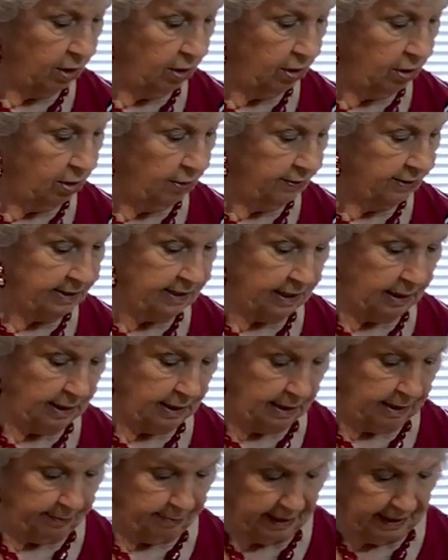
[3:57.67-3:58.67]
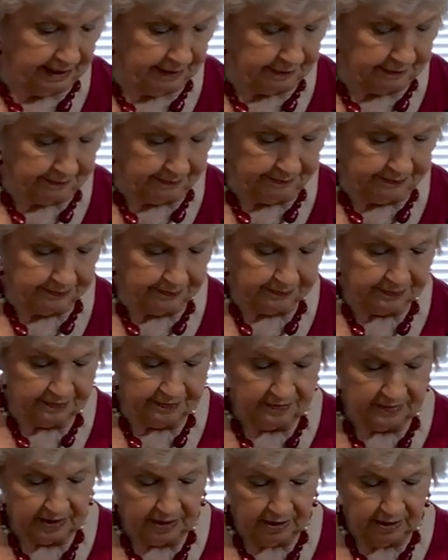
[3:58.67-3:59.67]
all the time,
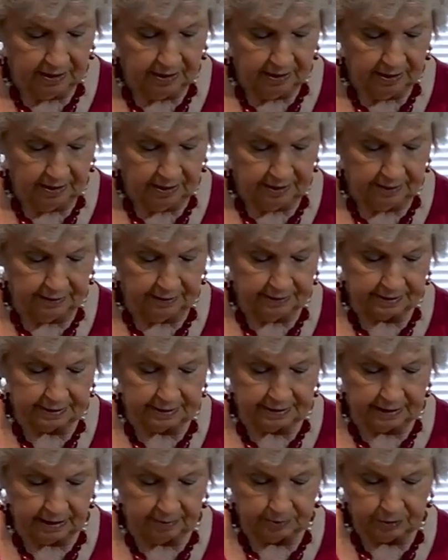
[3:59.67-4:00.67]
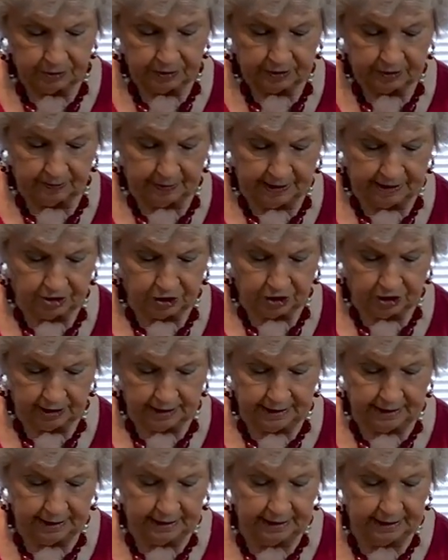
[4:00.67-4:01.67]
in the summer
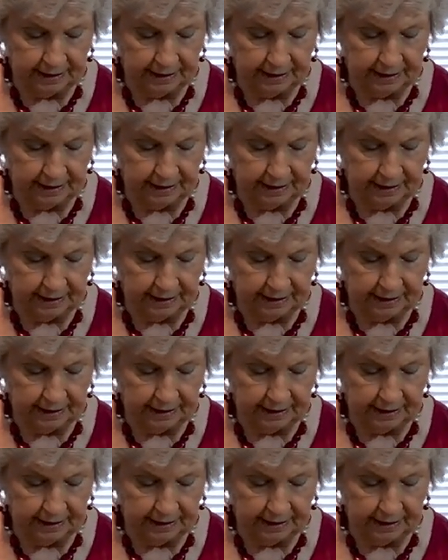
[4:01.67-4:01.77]
especially,